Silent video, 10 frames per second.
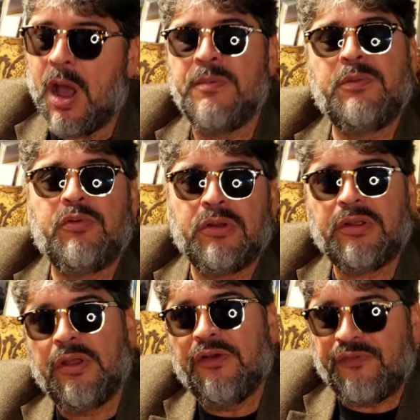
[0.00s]

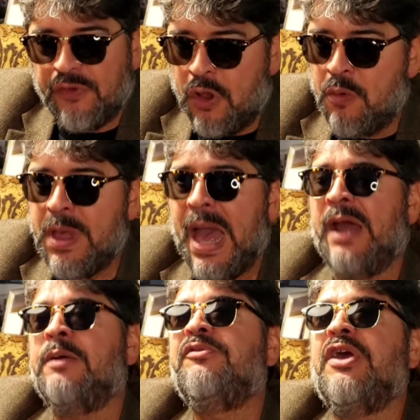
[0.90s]
adaptation
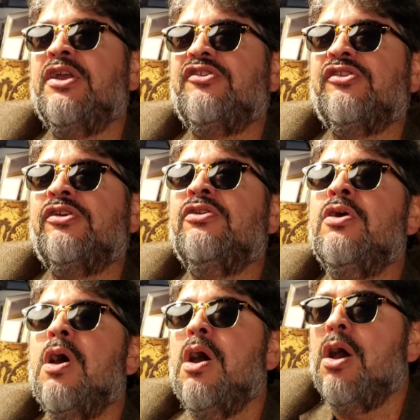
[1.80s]
of
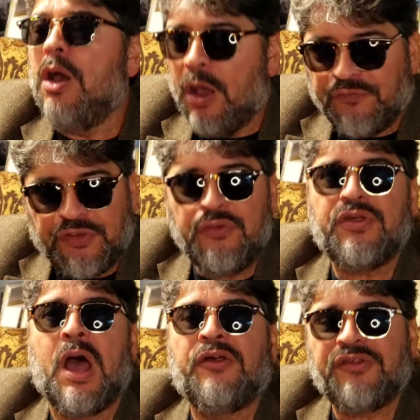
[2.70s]
2001 A Space
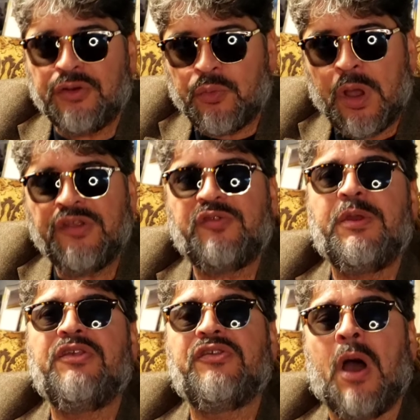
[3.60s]
Odyssey
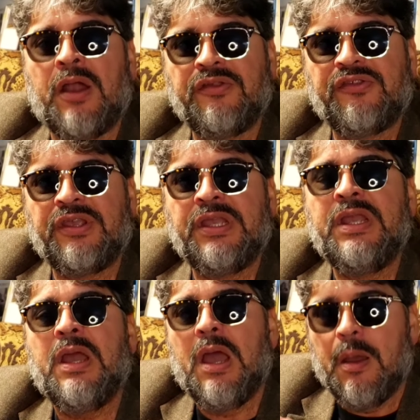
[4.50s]
by Jack
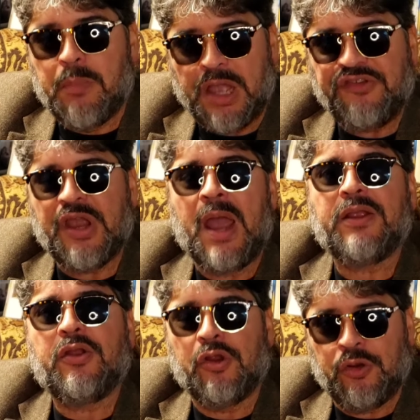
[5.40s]
Kirby.
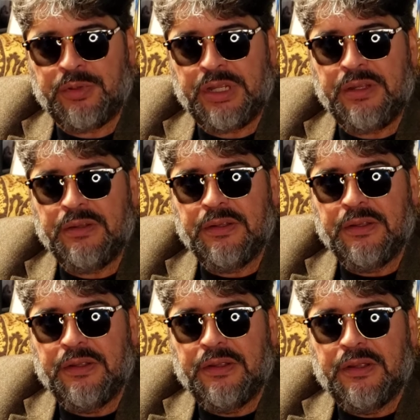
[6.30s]
I hope you enjoy
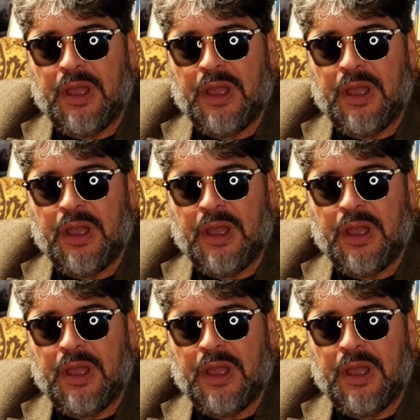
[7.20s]
it.